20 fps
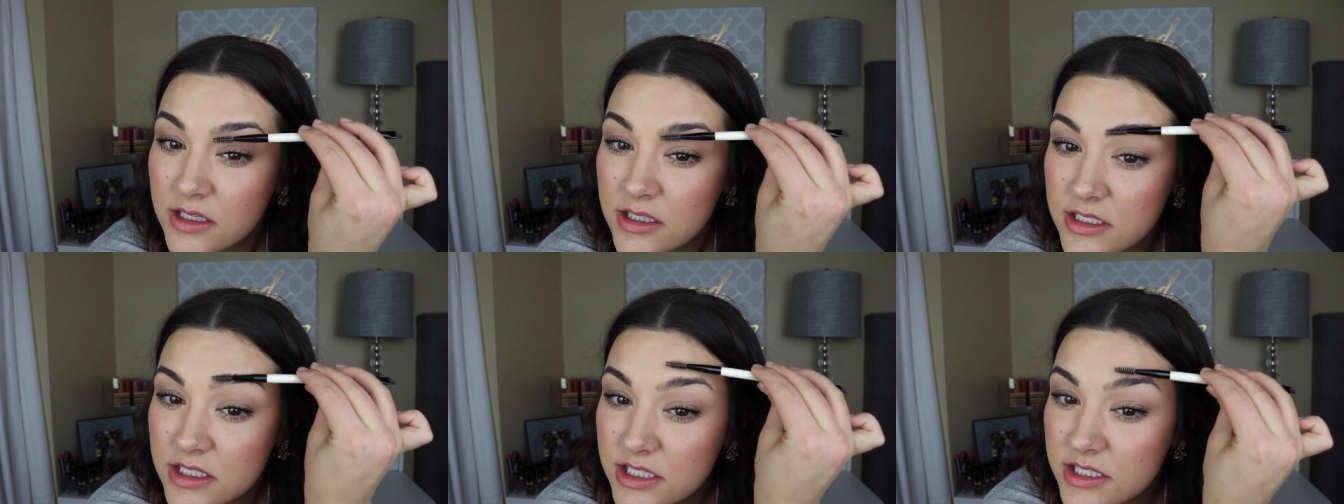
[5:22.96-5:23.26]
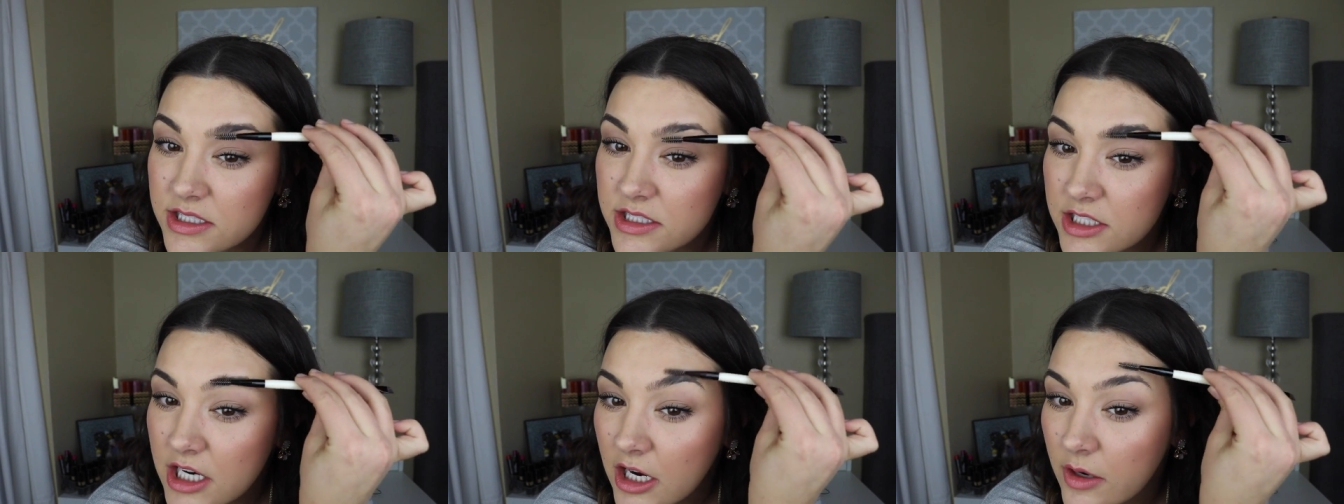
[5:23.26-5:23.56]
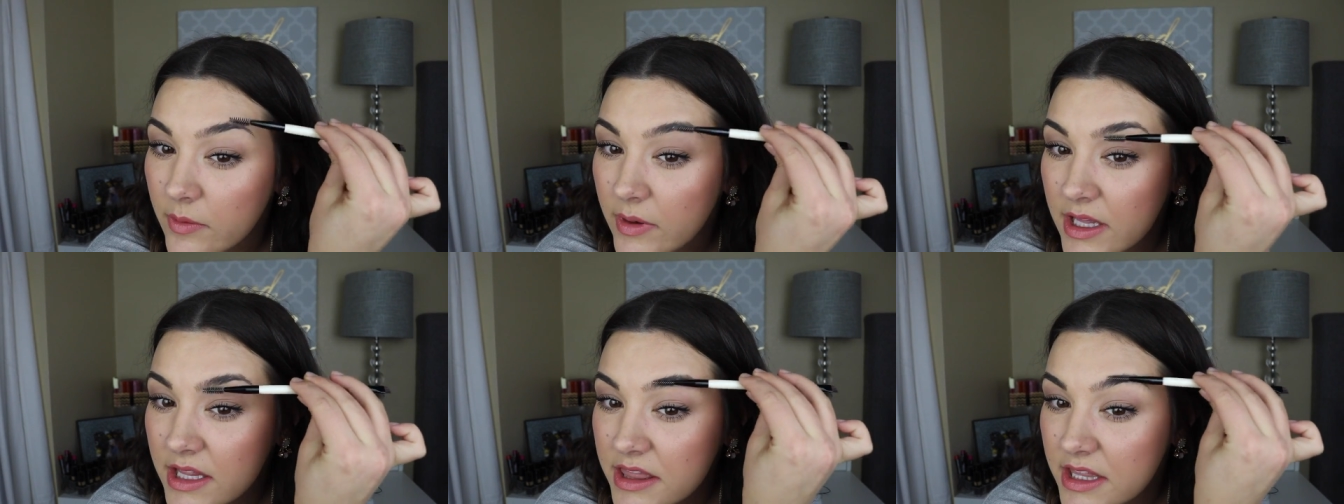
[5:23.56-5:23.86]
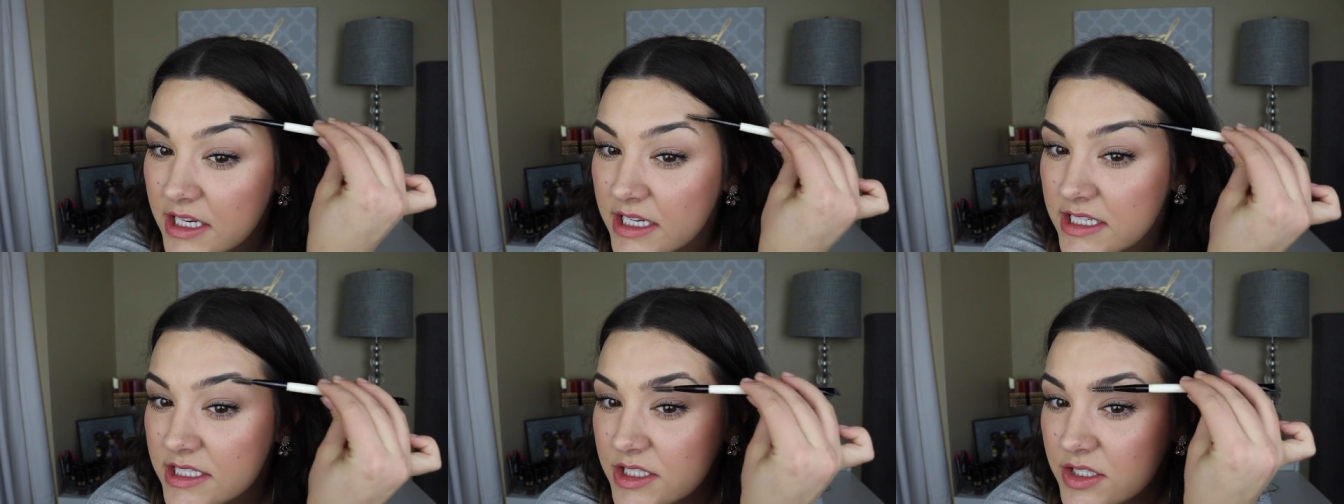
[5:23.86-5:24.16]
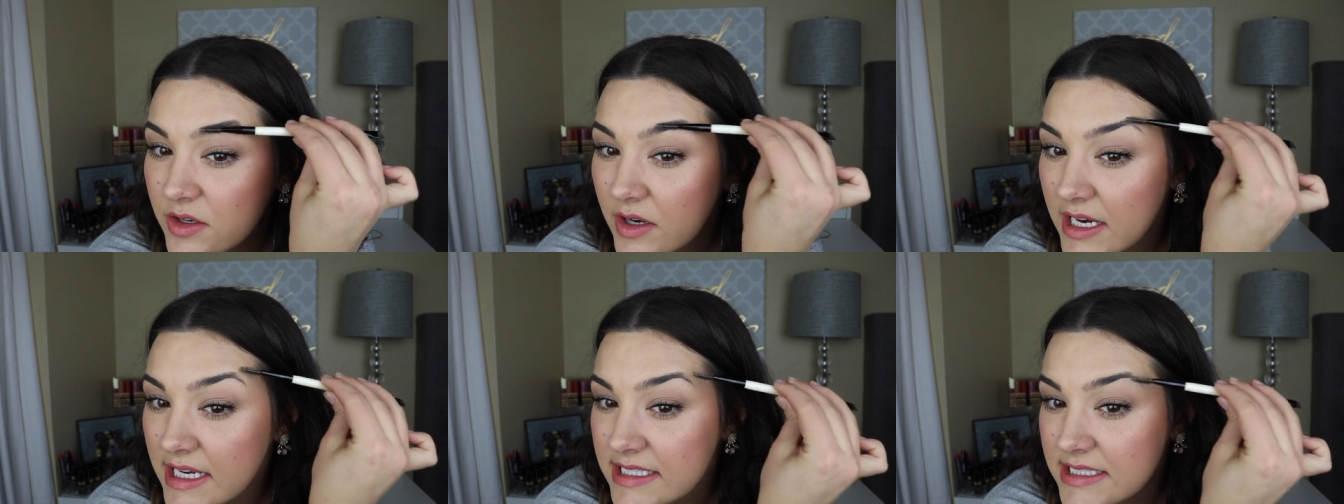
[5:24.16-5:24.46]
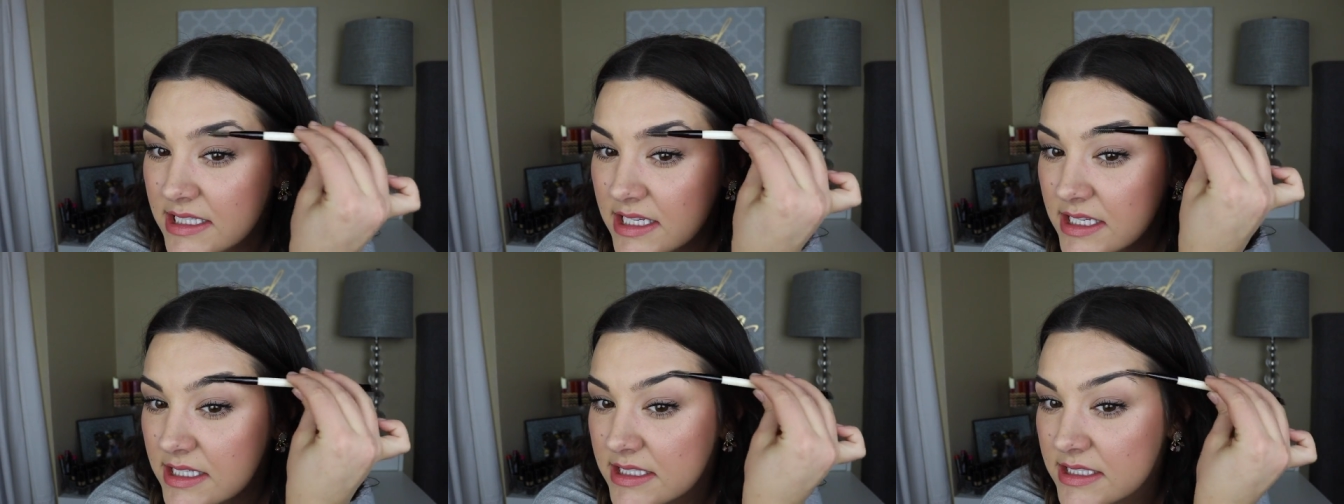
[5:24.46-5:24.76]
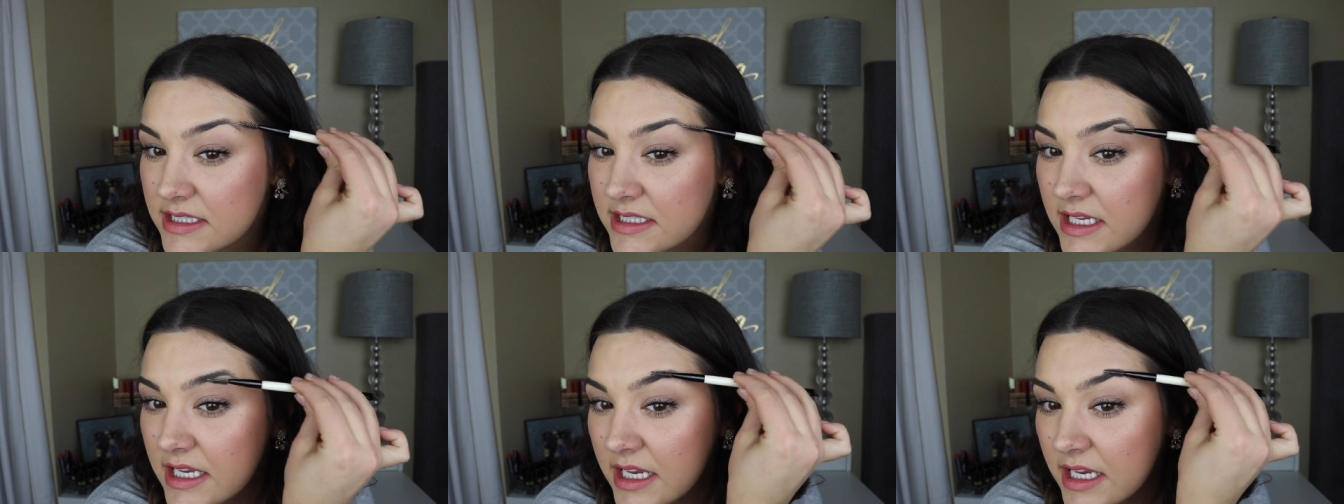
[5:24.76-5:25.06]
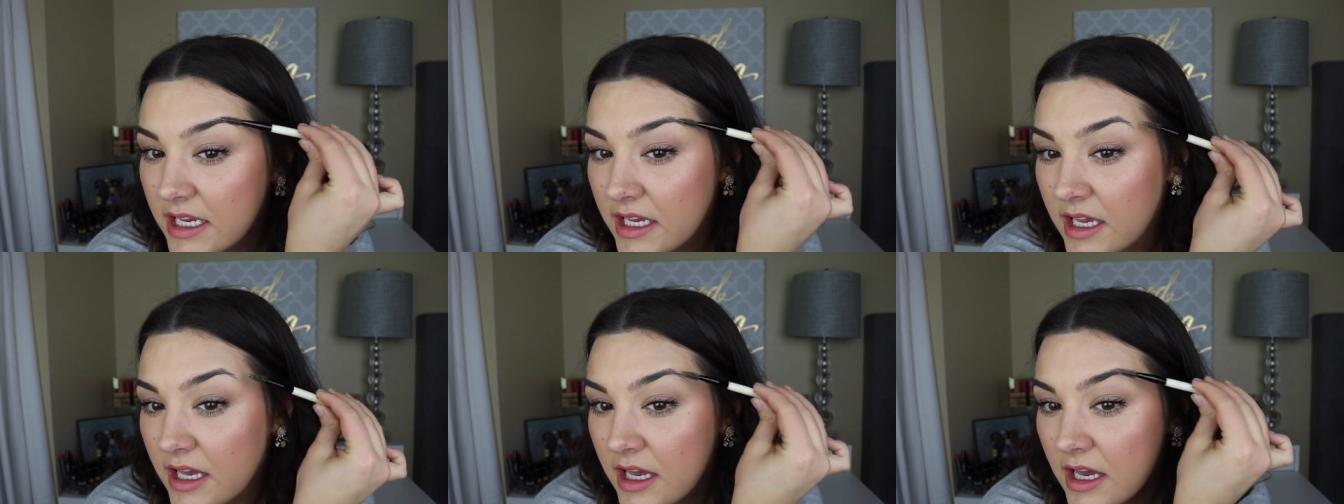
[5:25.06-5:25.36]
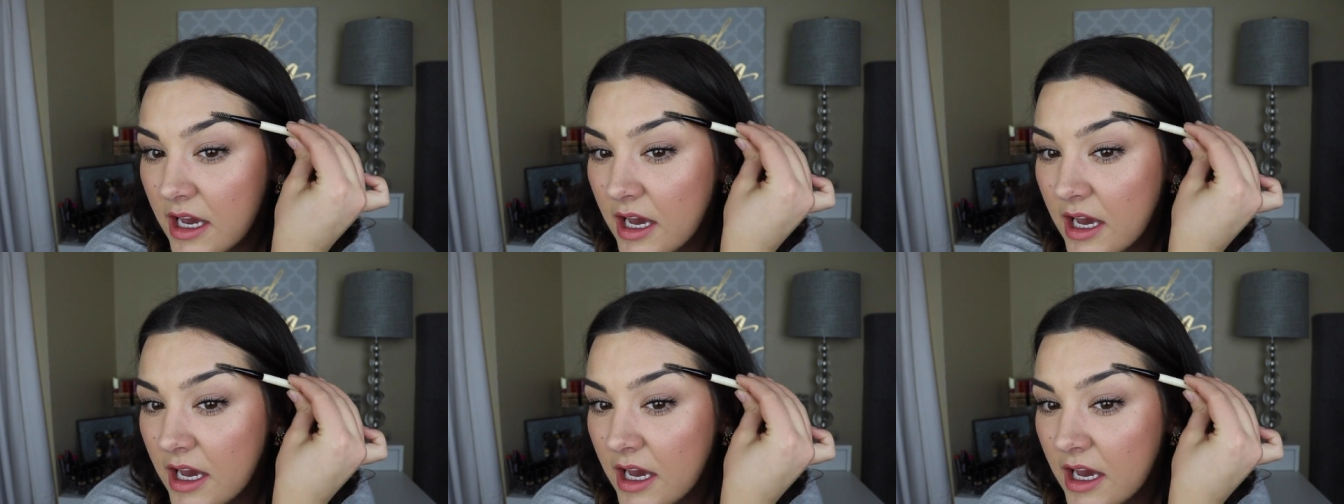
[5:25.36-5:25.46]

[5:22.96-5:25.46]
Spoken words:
to start with. And as you guys can see,